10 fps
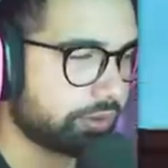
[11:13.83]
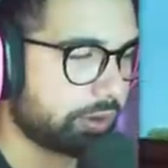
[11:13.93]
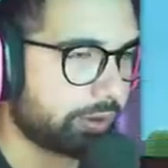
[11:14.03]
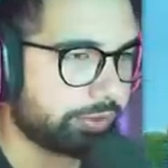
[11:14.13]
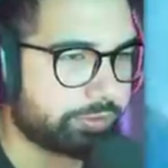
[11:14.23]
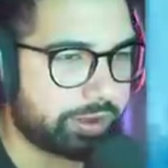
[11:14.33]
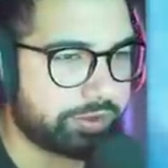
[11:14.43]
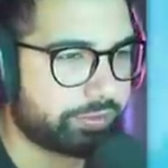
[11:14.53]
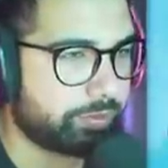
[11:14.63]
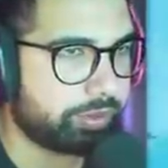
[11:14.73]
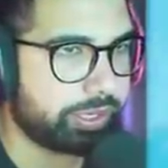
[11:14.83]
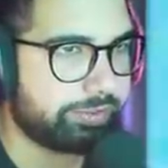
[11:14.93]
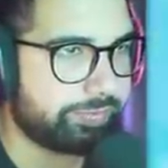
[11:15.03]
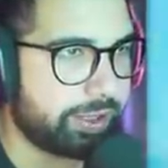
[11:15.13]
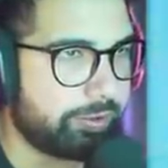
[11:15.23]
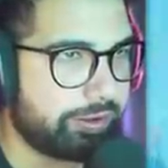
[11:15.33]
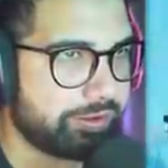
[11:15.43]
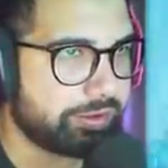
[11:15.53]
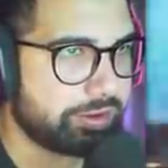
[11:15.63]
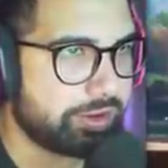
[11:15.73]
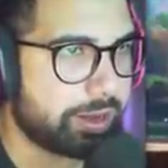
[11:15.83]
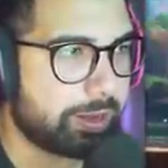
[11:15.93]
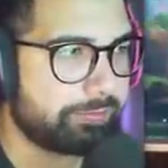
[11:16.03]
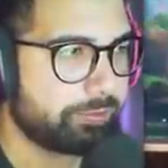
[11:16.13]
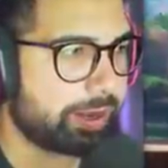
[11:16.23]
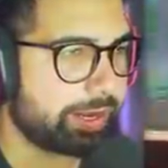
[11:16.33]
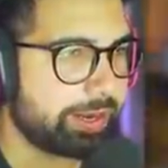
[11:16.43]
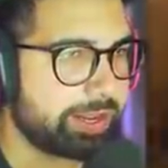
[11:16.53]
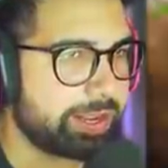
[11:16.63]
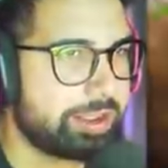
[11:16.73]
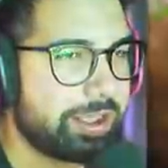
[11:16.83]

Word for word: Alright, so I just completely fell, and now I feel like an idiot.